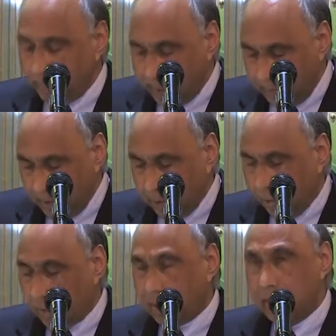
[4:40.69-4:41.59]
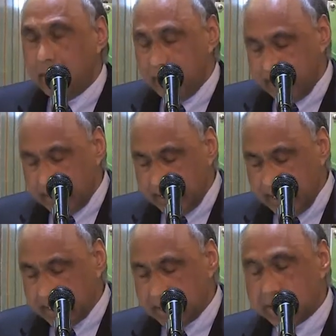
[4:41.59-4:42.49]
public order,
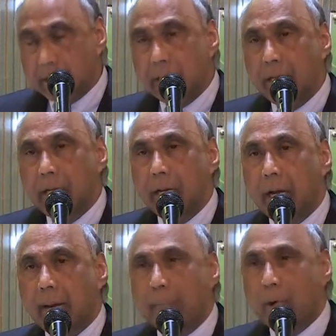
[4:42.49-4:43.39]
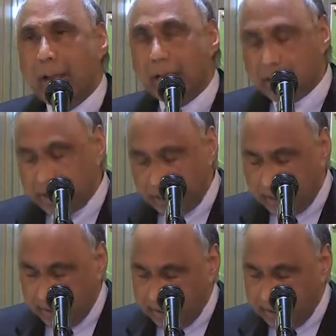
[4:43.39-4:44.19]
decency, or morality,